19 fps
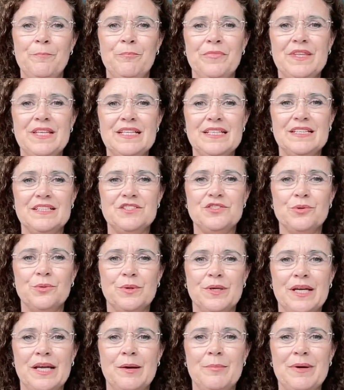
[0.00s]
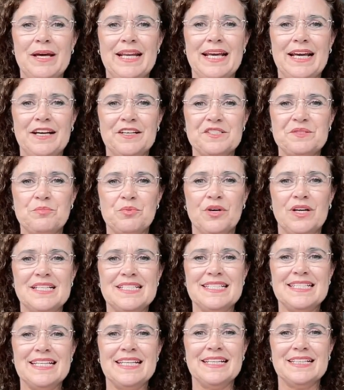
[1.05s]
They're talking about house
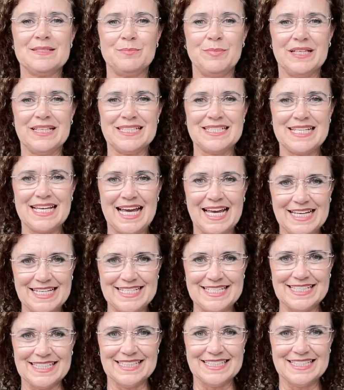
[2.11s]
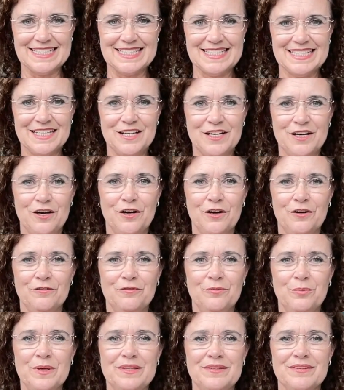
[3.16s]
price expectations
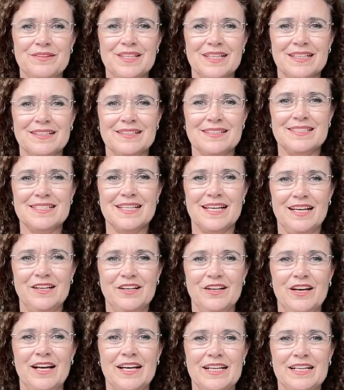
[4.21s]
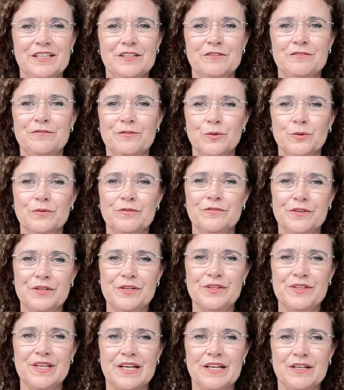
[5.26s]
of whether things are likely to fall
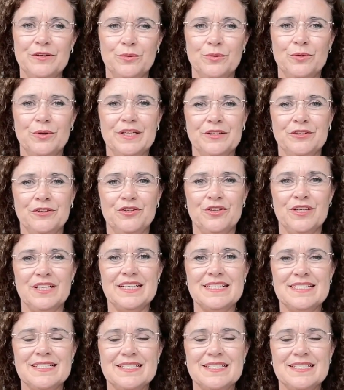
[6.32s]
further or increase.